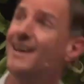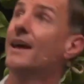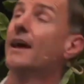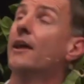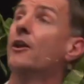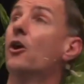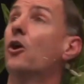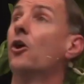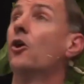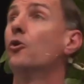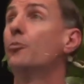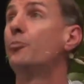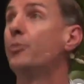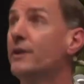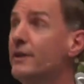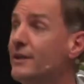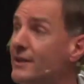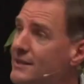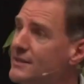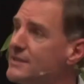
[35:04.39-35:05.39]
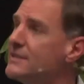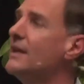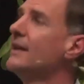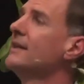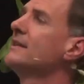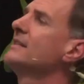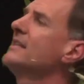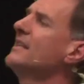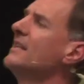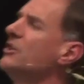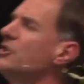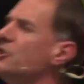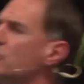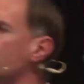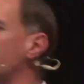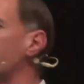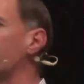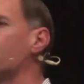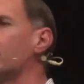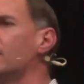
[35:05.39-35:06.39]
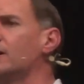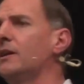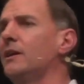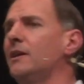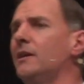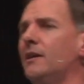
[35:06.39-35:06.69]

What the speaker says: and openness, teachability,